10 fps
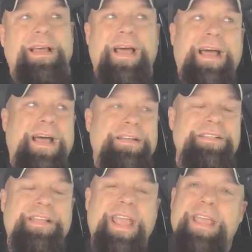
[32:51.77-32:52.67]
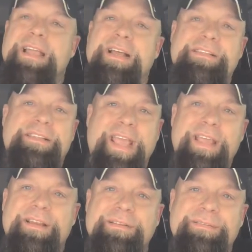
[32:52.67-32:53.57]
I just can't I just
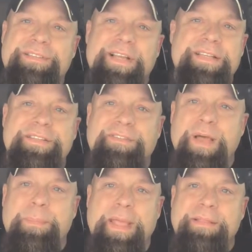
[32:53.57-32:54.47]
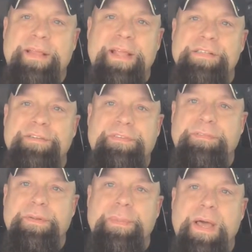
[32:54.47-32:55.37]
can't justify paying that extra
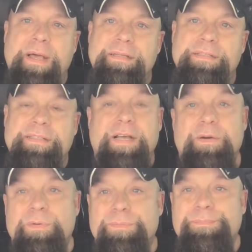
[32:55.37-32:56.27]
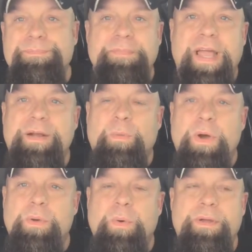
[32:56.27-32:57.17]
50 bucks. So I had to
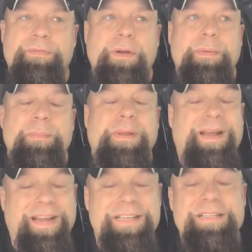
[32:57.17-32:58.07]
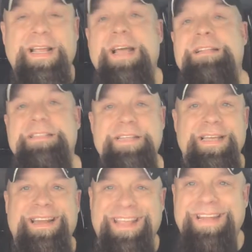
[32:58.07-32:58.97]
walk away from it, but at least I got to see
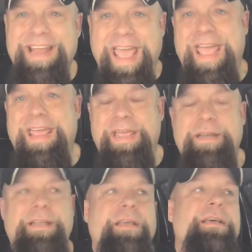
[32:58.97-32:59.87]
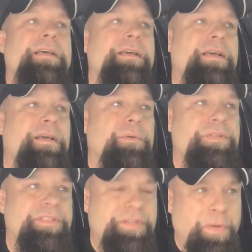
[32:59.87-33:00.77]
it in hand,
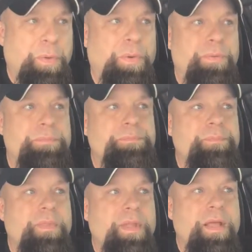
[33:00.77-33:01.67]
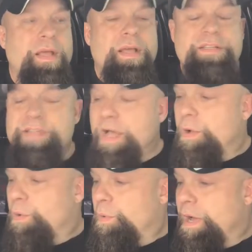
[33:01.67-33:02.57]
which is cool.
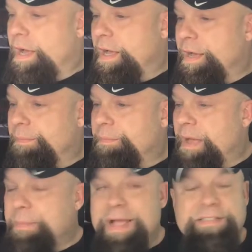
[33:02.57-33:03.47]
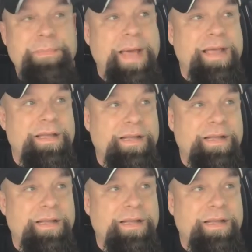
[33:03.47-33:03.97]
So um, I'm actually back